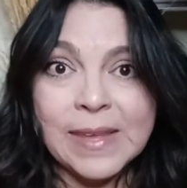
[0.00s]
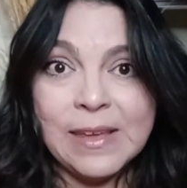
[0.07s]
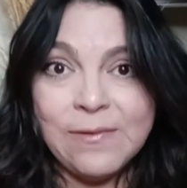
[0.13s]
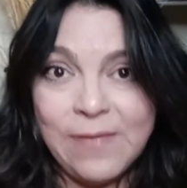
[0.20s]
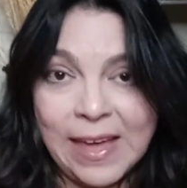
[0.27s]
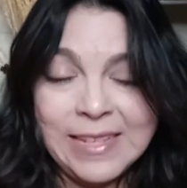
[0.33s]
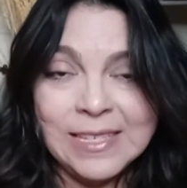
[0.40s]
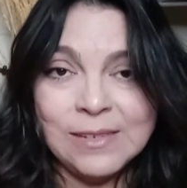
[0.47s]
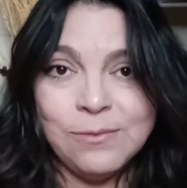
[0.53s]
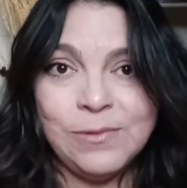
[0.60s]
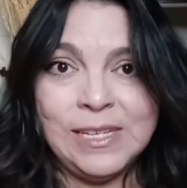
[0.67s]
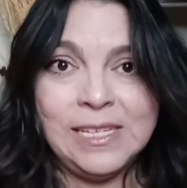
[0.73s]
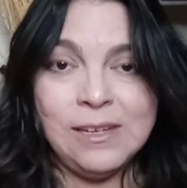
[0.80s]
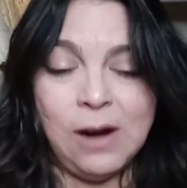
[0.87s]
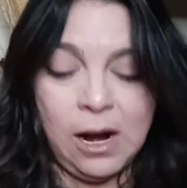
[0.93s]
event,
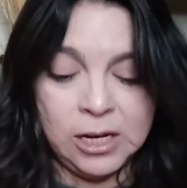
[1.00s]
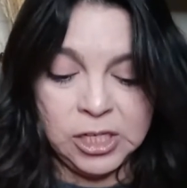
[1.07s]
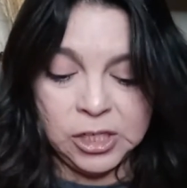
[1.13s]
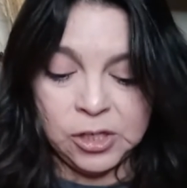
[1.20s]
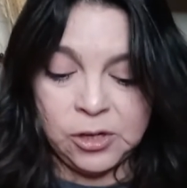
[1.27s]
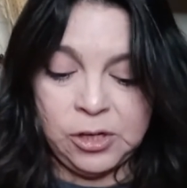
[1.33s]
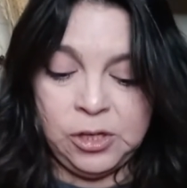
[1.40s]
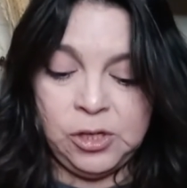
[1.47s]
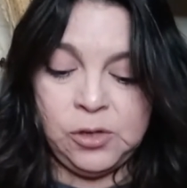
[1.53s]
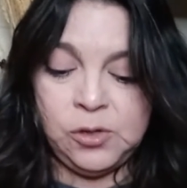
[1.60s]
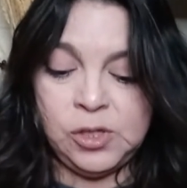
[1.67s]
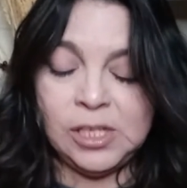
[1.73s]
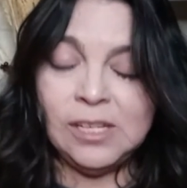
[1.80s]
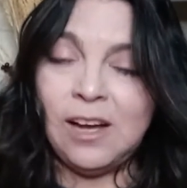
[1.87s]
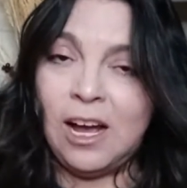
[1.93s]
we are just going to
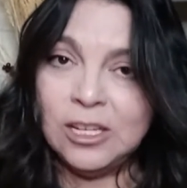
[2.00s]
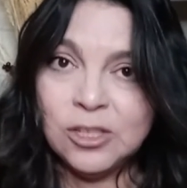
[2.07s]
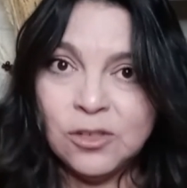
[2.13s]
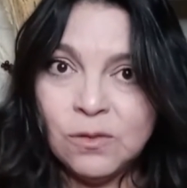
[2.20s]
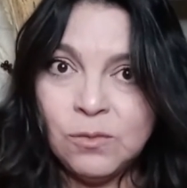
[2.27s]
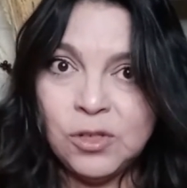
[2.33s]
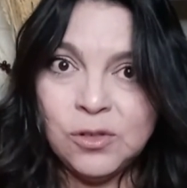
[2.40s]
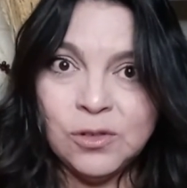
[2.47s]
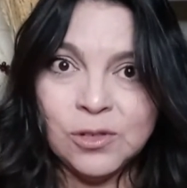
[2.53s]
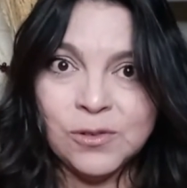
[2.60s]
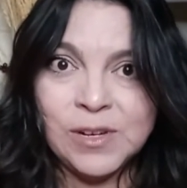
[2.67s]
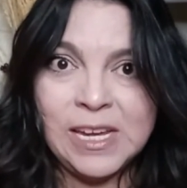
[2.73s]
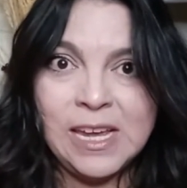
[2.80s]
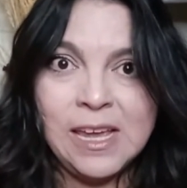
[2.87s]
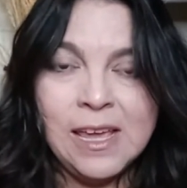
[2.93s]
use costume
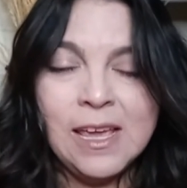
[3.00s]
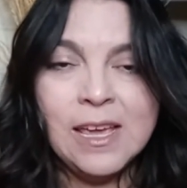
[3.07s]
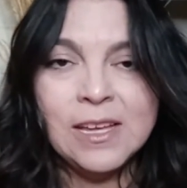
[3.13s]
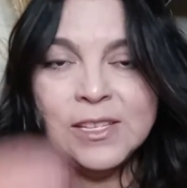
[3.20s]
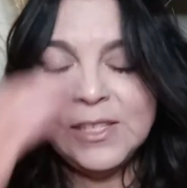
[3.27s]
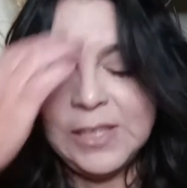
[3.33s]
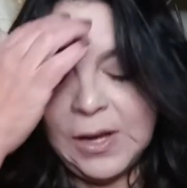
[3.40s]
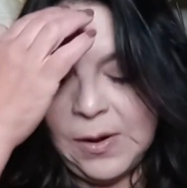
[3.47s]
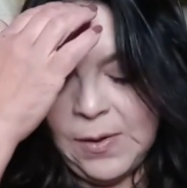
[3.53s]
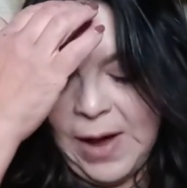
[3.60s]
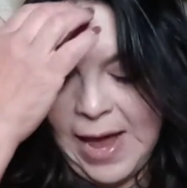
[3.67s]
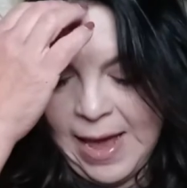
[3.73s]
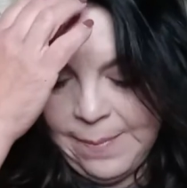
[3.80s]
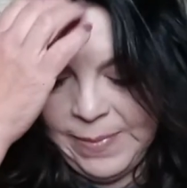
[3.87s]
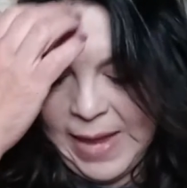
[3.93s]
jewelry. So
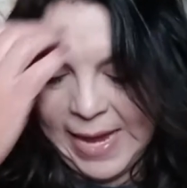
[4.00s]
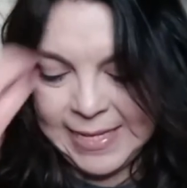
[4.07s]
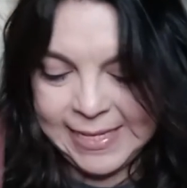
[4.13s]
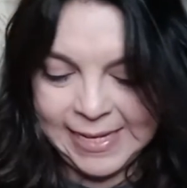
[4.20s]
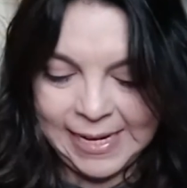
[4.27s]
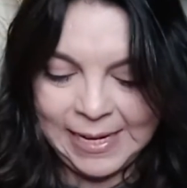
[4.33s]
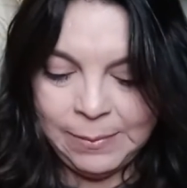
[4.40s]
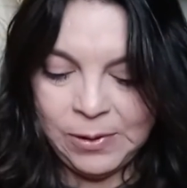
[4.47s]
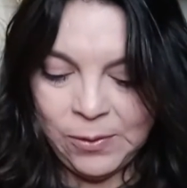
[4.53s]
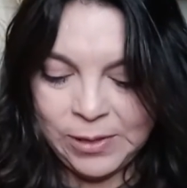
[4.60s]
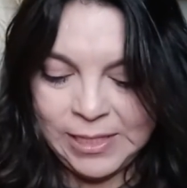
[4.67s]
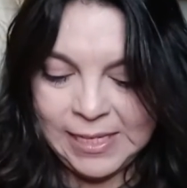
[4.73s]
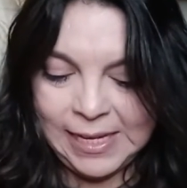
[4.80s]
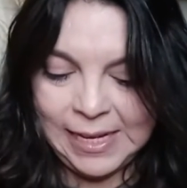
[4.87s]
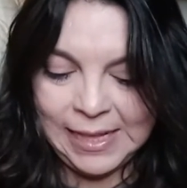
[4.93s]
I did end up
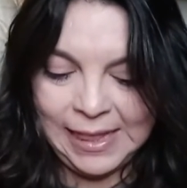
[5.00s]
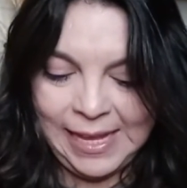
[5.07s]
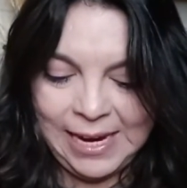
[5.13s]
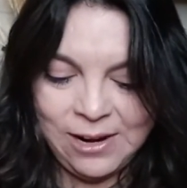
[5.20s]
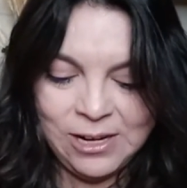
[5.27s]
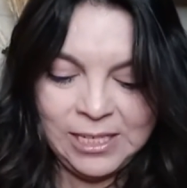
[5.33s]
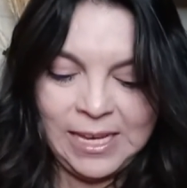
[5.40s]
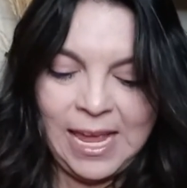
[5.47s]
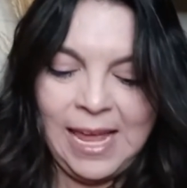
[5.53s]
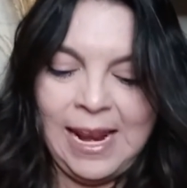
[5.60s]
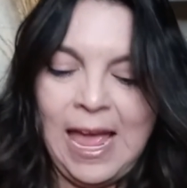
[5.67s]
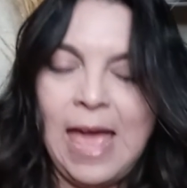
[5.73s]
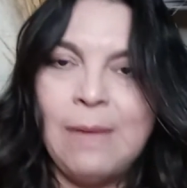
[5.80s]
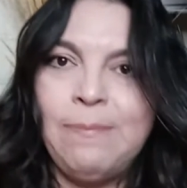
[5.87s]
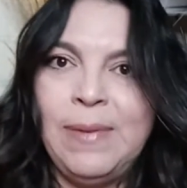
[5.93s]
going to Claire's
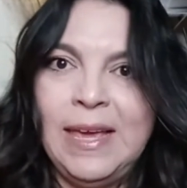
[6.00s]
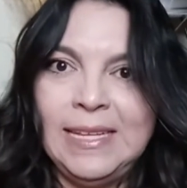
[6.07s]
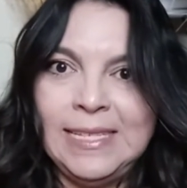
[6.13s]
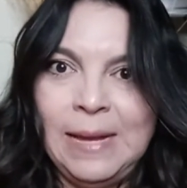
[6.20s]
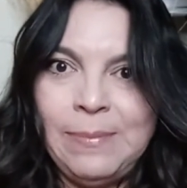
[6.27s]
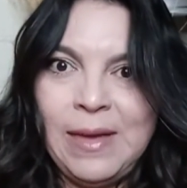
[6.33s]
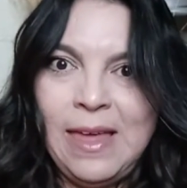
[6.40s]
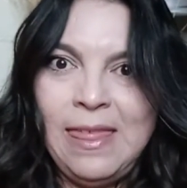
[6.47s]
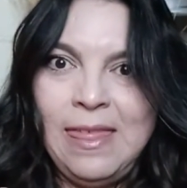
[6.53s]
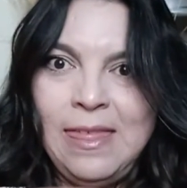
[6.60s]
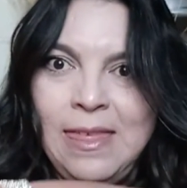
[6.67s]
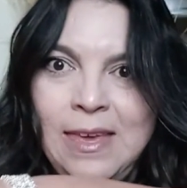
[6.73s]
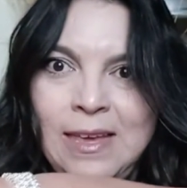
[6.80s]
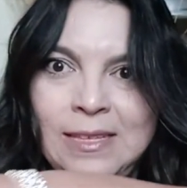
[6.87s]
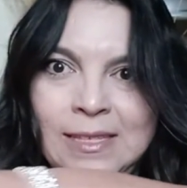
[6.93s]
and I picked up
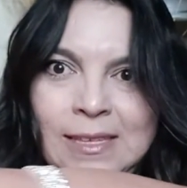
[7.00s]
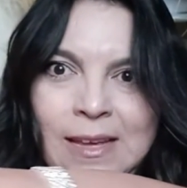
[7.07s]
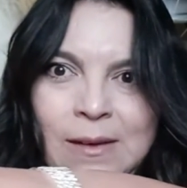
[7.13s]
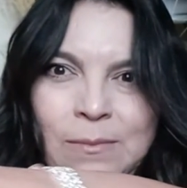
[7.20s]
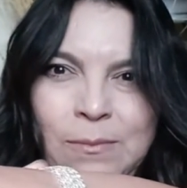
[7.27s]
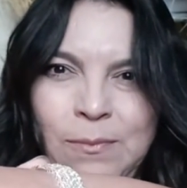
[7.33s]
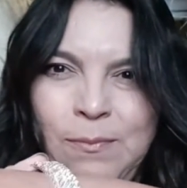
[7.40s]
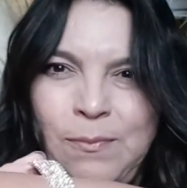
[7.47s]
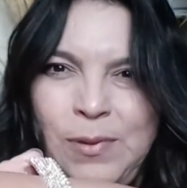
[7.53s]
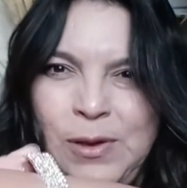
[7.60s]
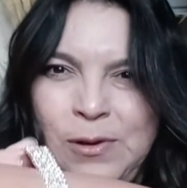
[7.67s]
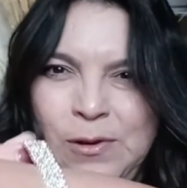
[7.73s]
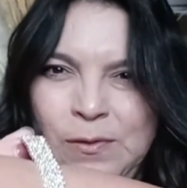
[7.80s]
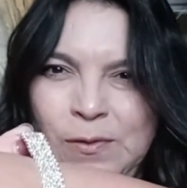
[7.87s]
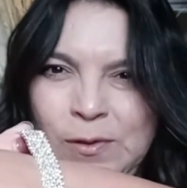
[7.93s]
this
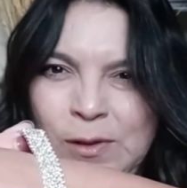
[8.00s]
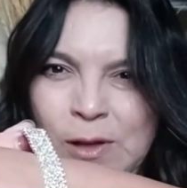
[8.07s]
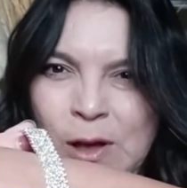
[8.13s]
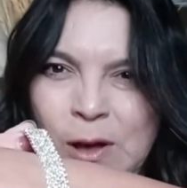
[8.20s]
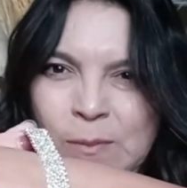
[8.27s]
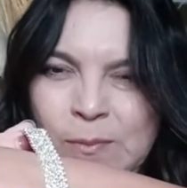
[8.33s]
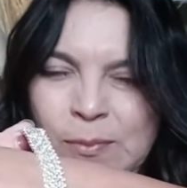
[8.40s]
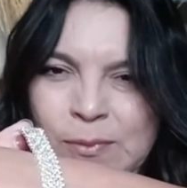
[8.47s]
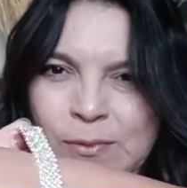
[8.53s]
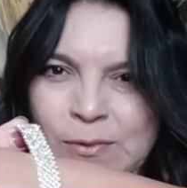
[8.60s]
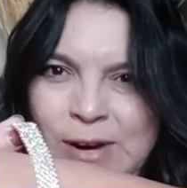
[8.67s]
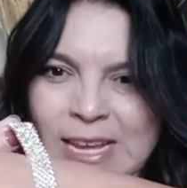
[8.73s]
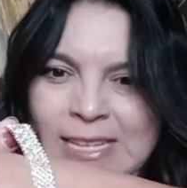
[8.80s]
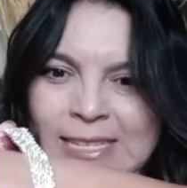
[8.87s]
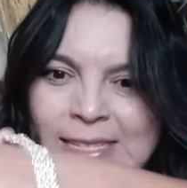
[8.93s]
beautiful
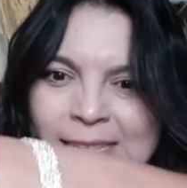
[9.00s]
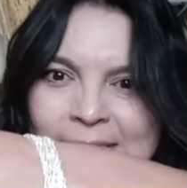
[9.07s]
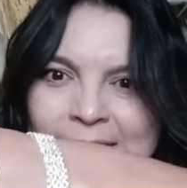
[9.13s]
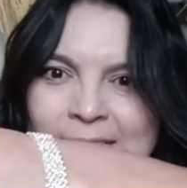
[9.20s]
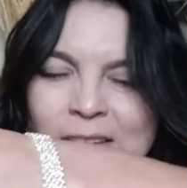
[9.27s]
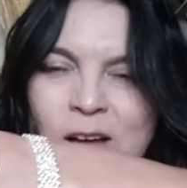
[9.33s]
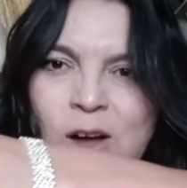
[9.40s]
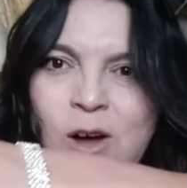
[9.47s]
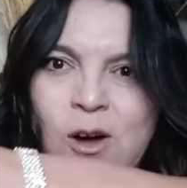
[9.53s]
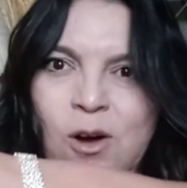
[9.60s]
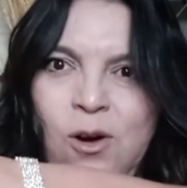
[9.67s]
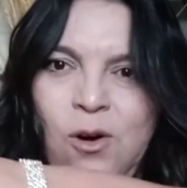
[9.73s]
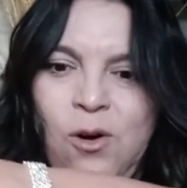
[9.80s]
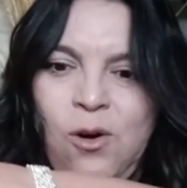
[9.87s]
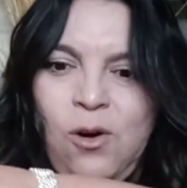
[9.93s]
bracelet.
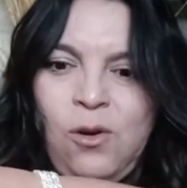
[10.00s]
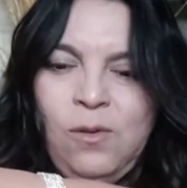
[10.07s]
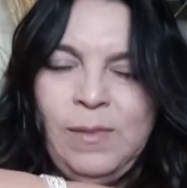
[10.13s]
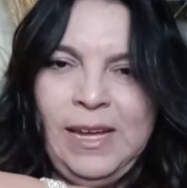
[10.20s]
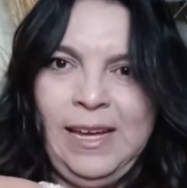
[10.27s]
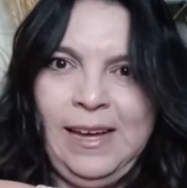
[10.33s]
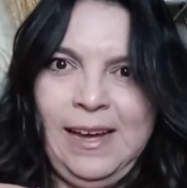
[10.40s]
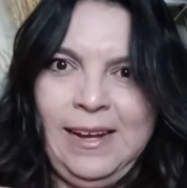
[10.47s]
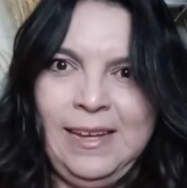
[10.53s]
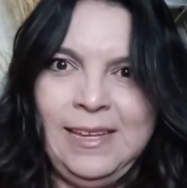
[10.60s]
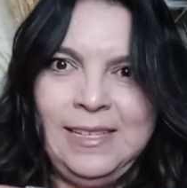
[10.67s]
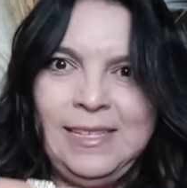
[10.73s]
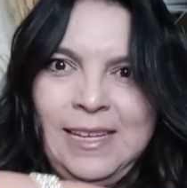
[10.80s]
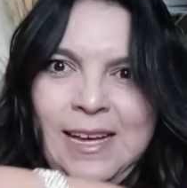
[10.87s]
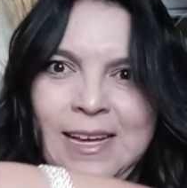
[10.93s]
Oh my god,
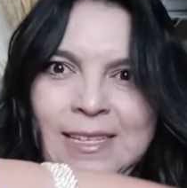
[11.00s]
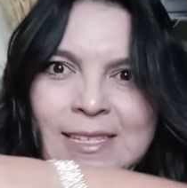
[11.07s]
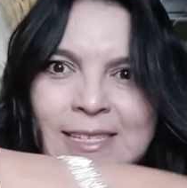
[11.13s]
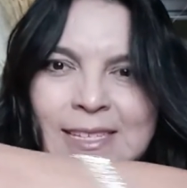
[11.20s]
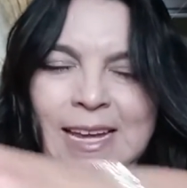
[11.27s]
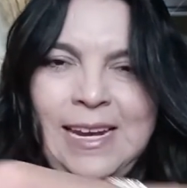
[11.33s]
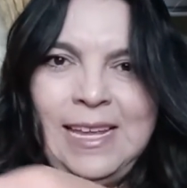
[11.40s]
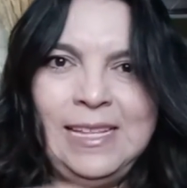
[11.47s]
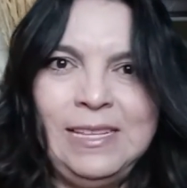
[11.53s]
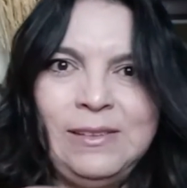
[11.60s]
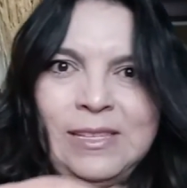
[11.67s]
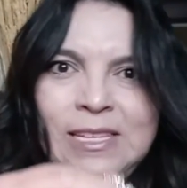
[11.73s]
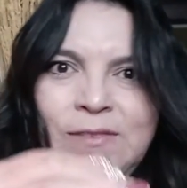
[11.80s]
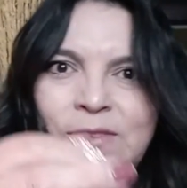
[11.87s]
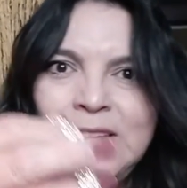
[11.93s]
it's stunning.
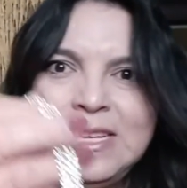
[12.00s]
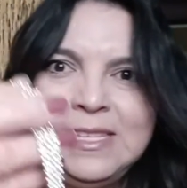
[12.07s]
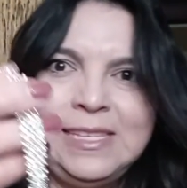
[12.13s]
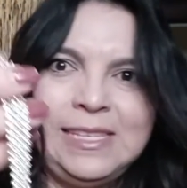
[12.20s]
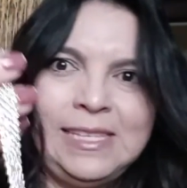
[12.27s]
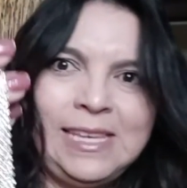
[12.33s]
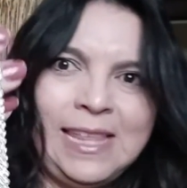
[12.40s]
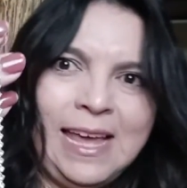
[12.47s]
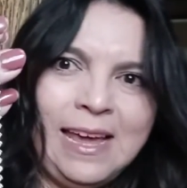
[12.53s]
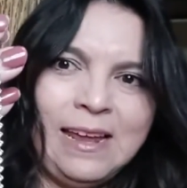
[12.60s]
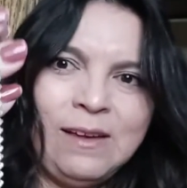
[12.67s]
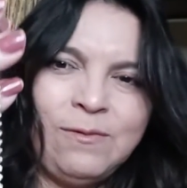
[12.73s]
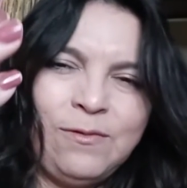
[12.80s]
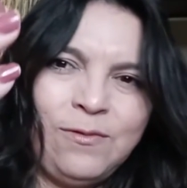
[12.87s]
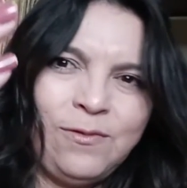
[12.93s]
Let's see if you can see that
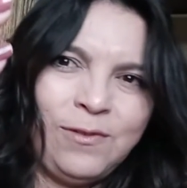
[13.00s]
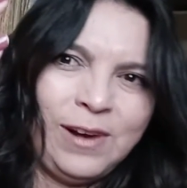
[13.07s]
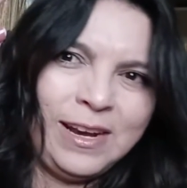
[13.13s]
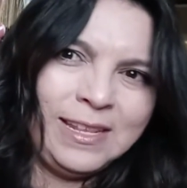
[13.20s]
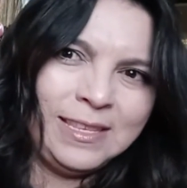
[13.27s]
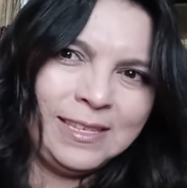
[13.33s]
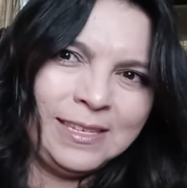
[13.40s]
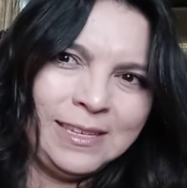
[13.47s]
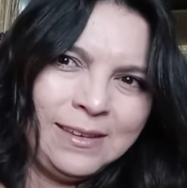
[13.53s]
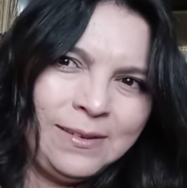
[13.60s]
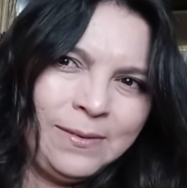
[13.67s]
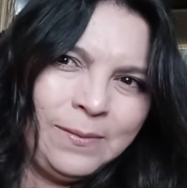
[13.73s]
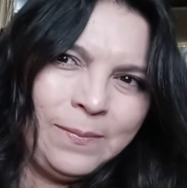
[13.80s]
up front,